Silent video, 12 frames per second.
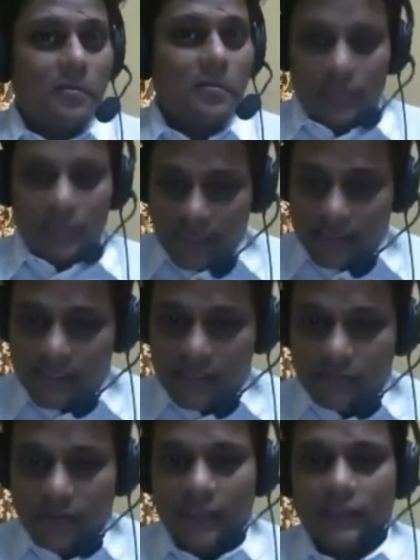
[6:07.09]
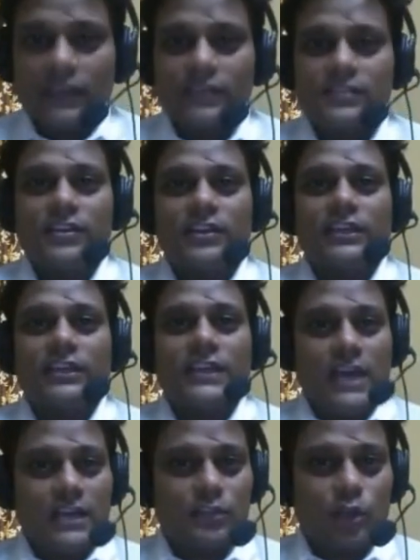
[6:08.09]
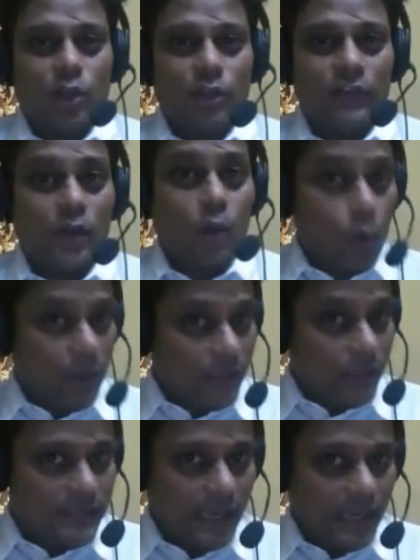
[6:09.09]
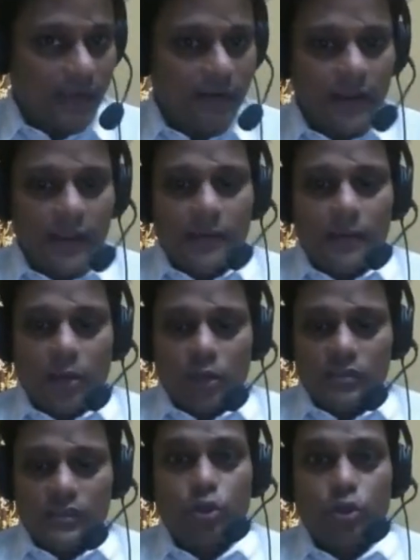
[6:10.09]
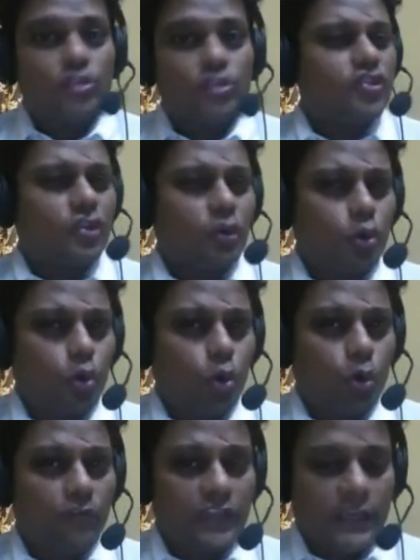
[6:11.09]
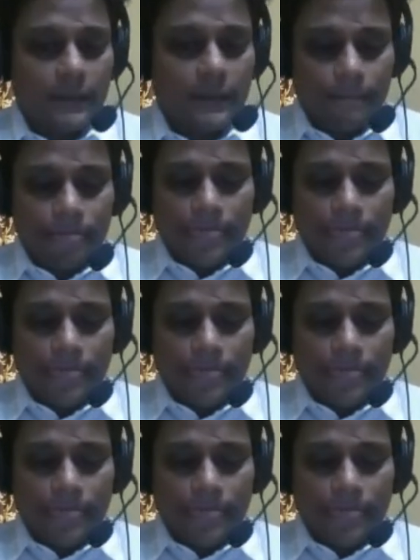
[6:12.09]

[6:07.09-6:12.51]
But yes, white can certainly castle on the queen side because there's no such control over there.